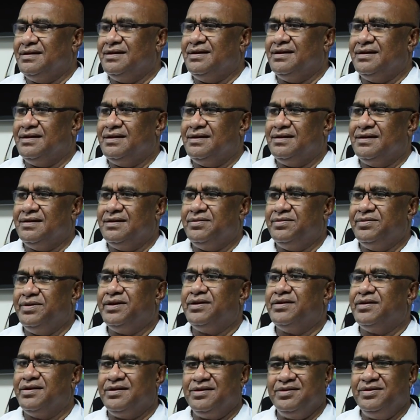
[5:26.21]
We're
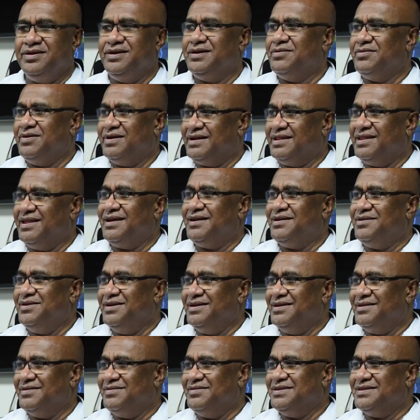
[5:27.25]
not doing what they're
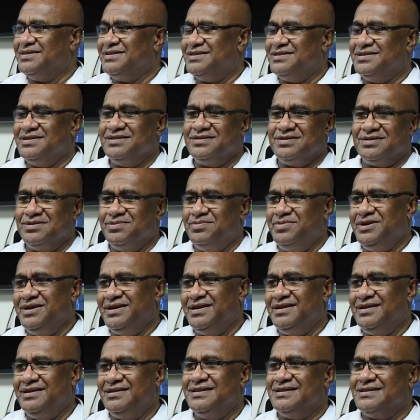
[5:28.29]
doing, which is to
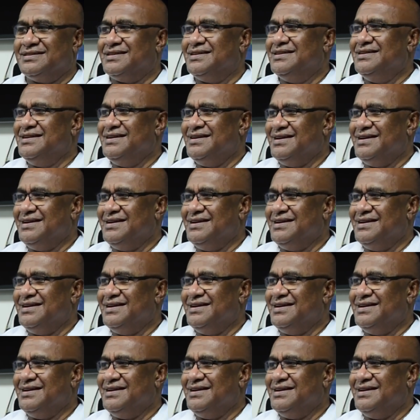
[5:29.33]
be just